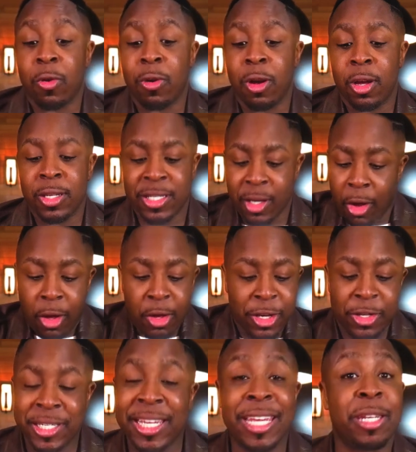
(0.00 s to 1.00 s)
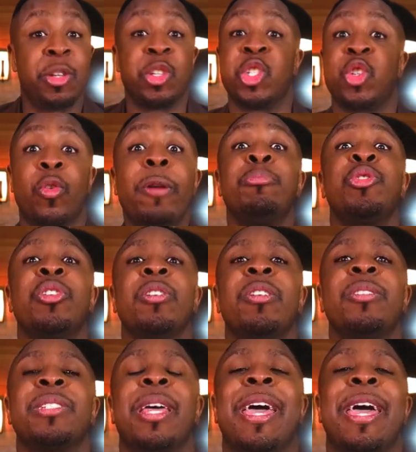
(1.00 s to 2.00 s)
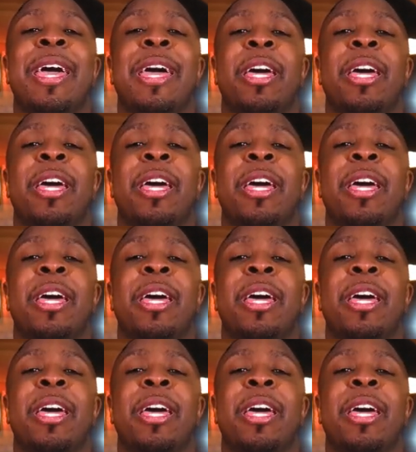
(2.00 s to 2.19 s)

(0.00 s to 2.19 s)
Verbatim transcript: cross, all you see in the scriptures,